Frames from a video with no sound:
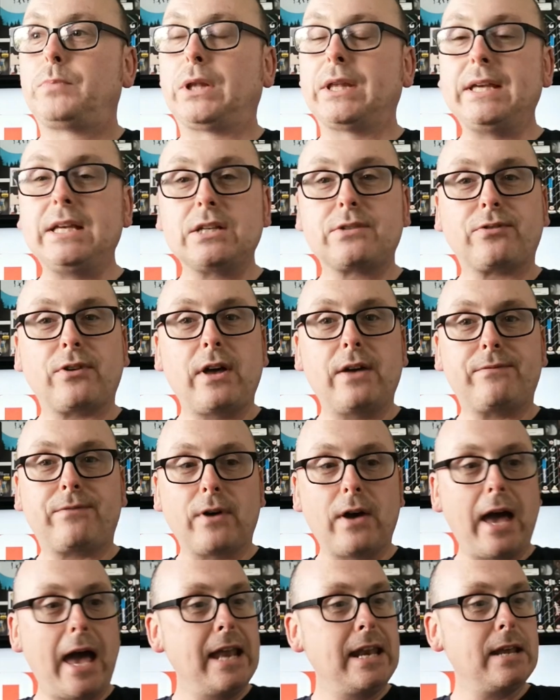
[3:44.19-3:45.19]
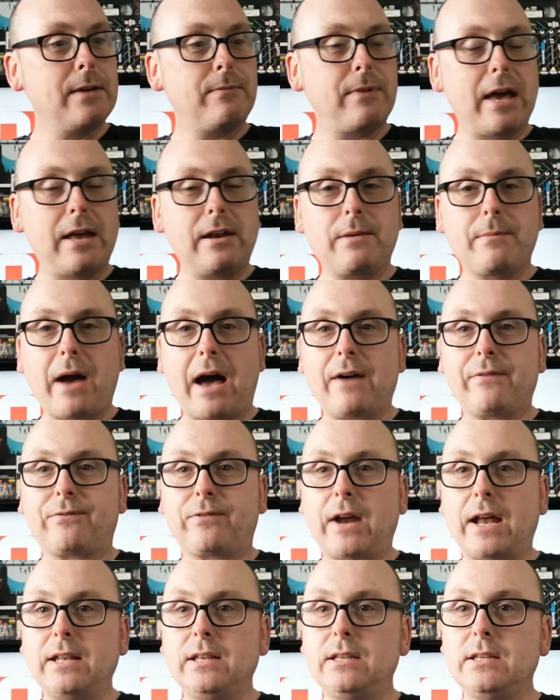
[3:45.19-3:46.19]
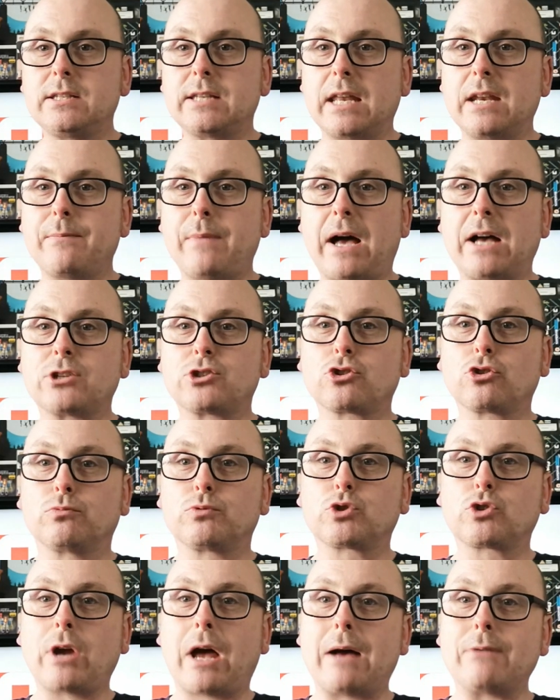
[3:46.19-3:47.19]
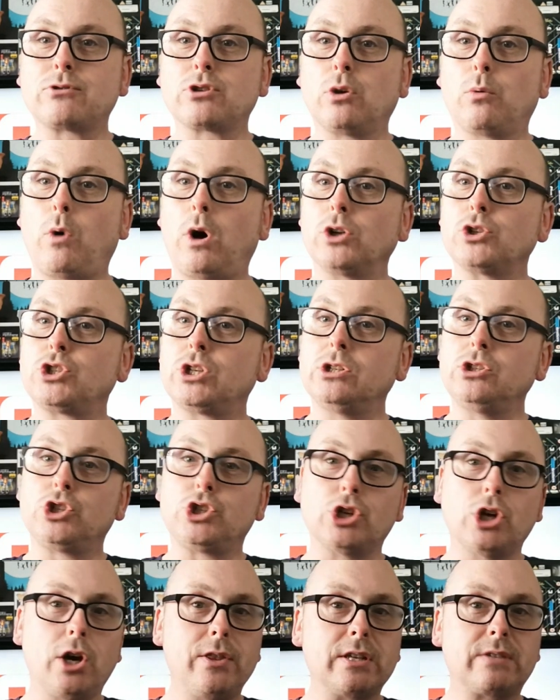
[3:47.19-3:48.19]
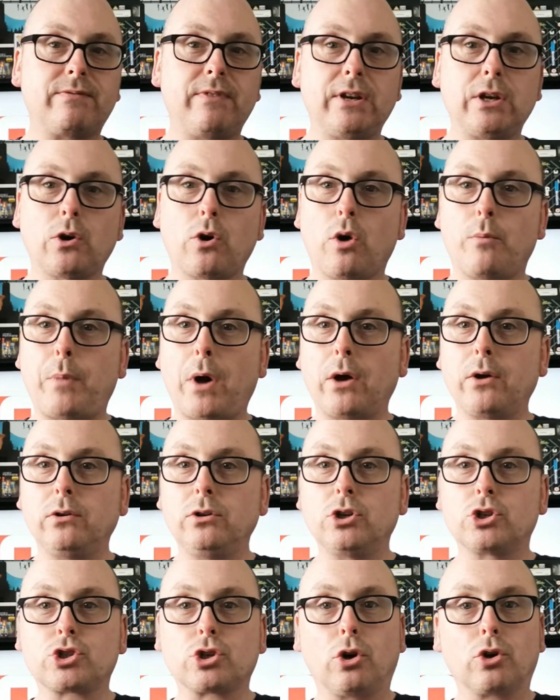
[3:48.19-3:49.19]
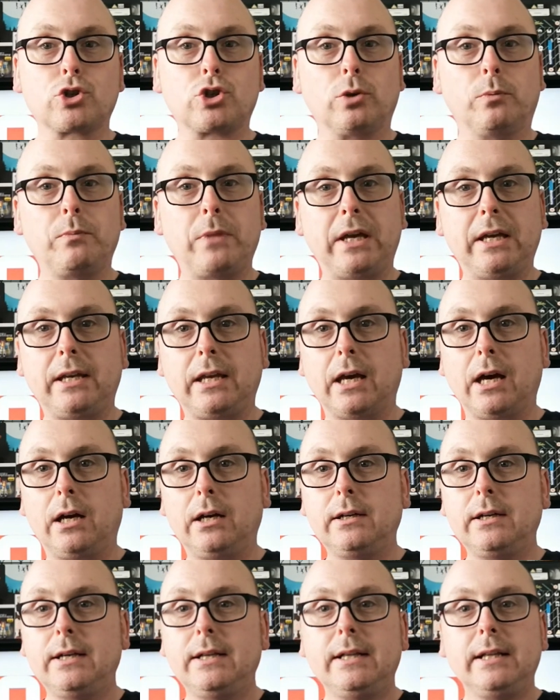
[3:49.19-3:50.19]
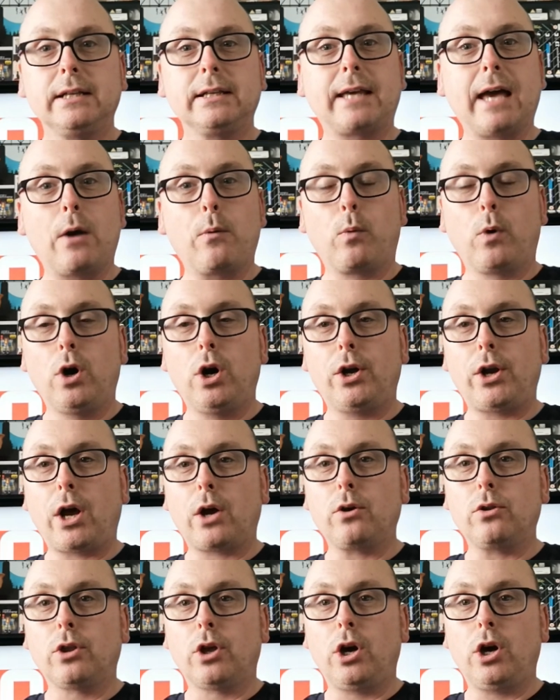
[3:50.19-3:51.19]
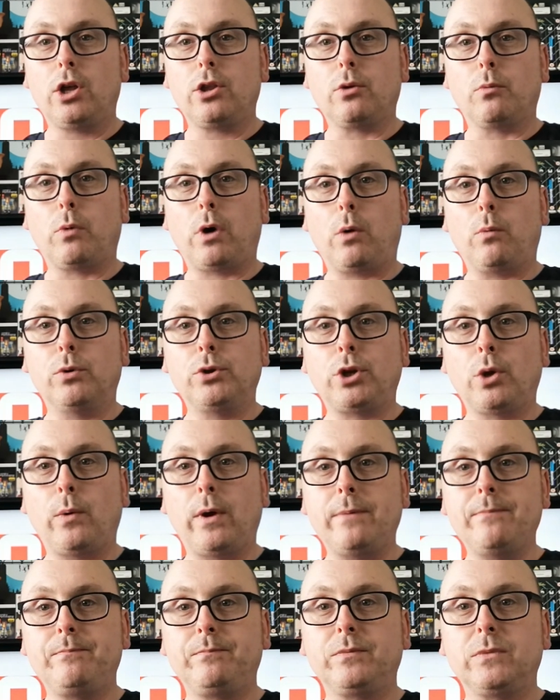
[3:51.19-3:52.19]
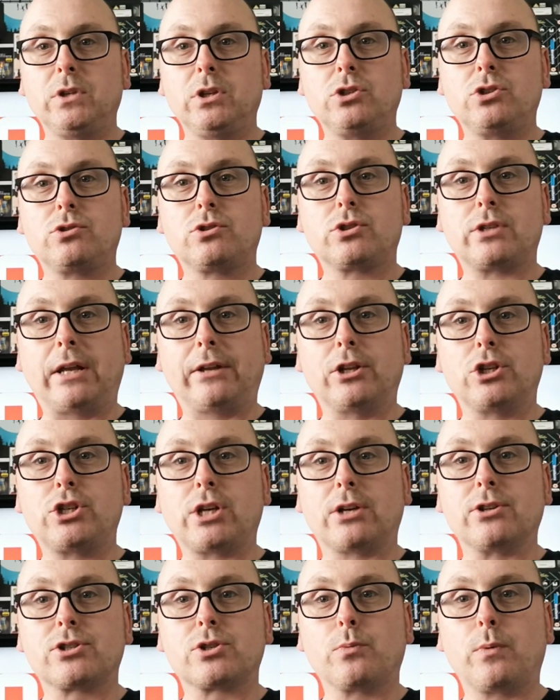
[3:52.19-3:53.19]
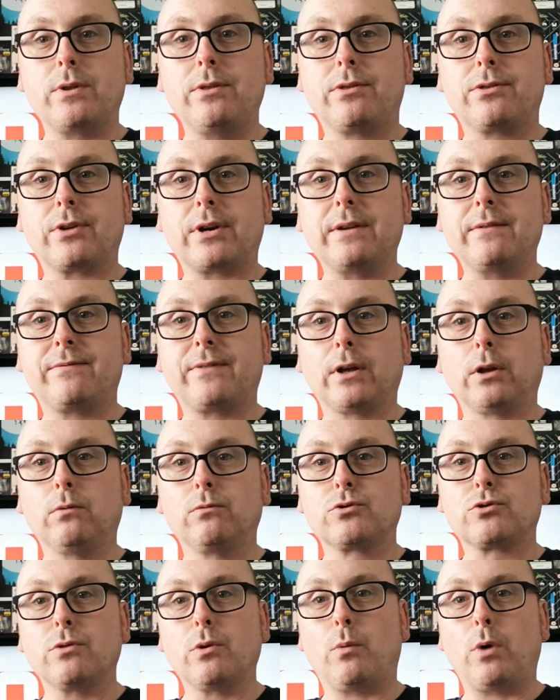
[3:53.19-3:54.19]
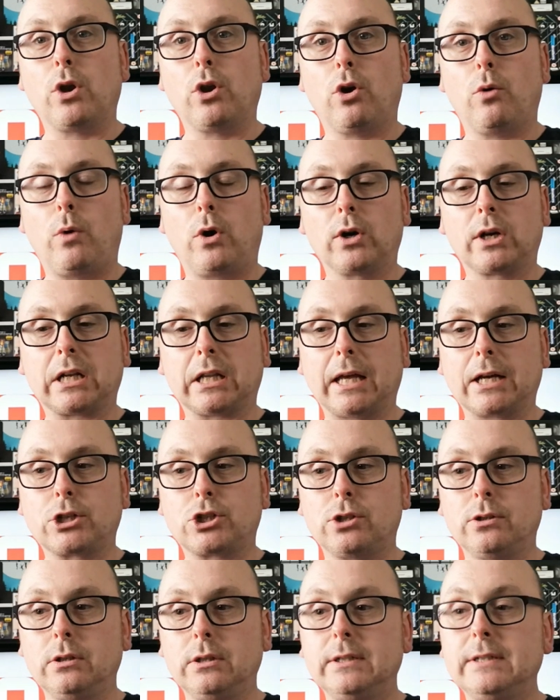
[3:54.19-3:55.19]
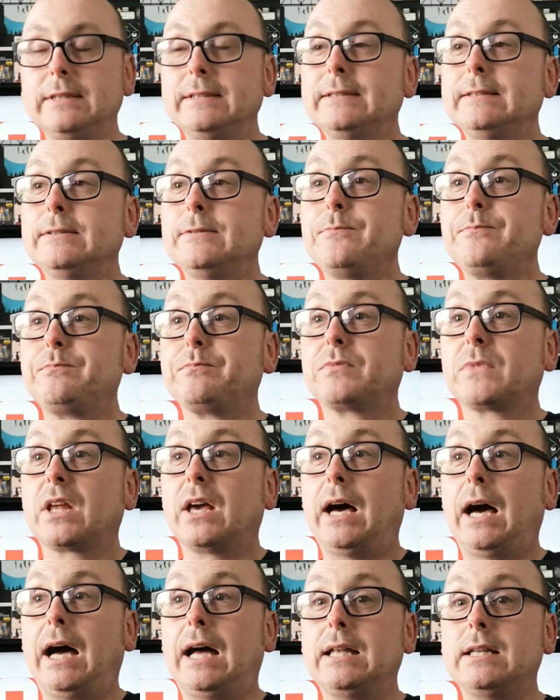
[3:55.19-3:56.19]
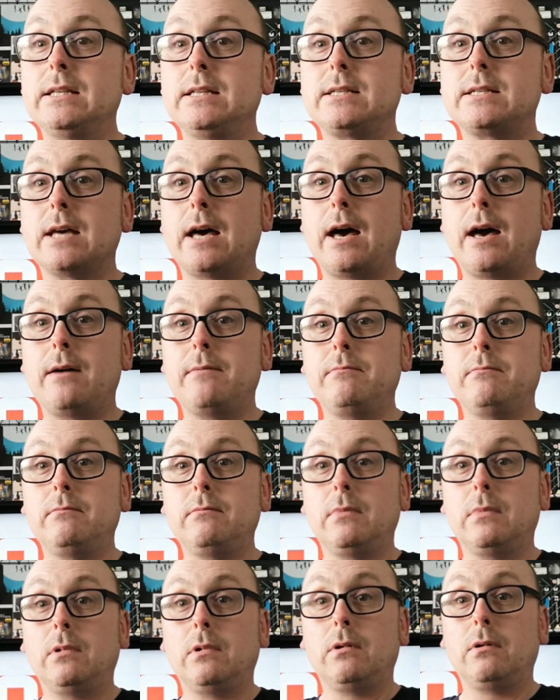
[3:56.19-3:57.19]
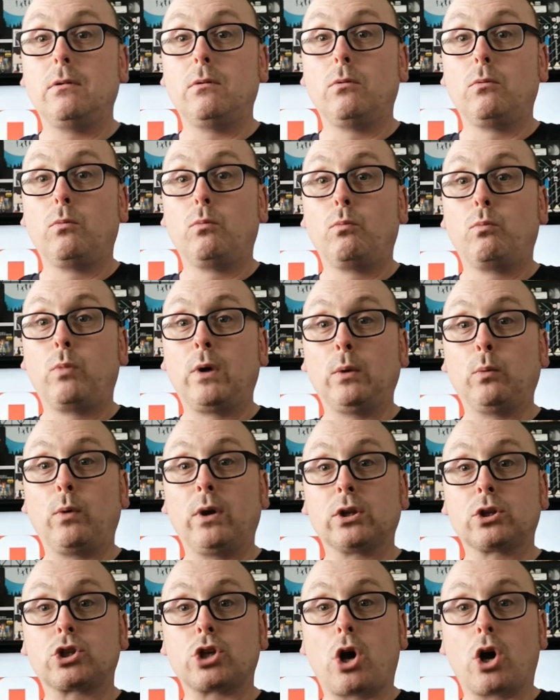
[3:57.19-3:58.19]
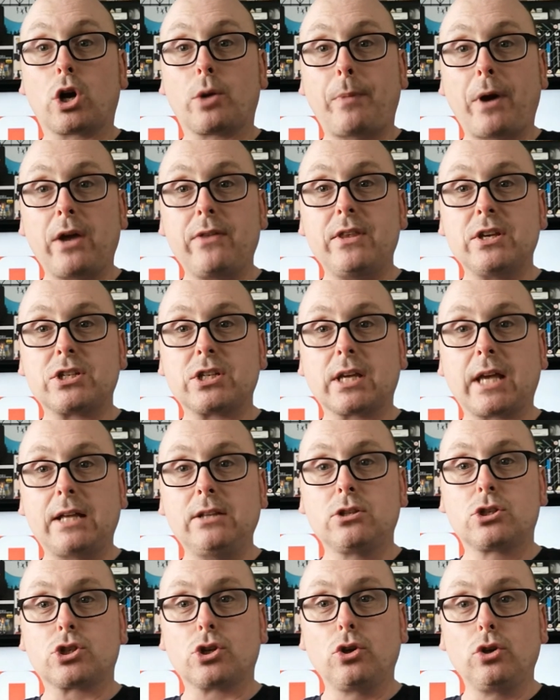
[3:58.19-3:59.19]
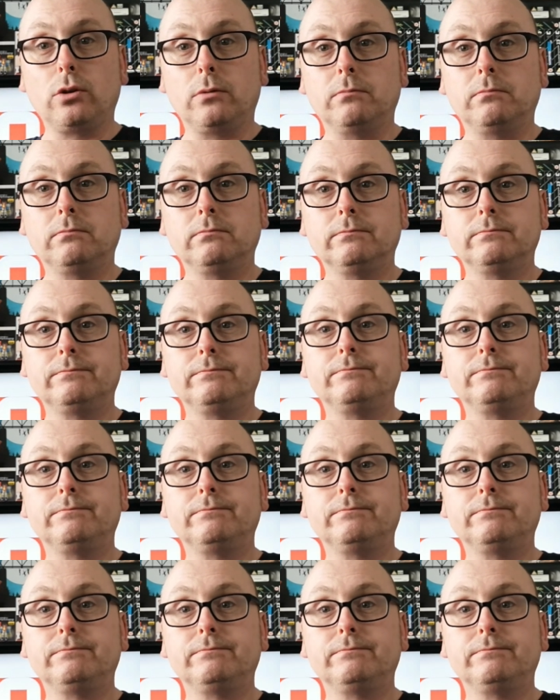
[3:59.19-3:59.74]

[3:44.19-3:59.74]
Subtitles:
Please, for any of my friends, any of my subscribers that are watching, share this video about your social media. Get word out there that what we're doing. You stand a chance to win three films from the 101 collection. And we'll talk about this again soon.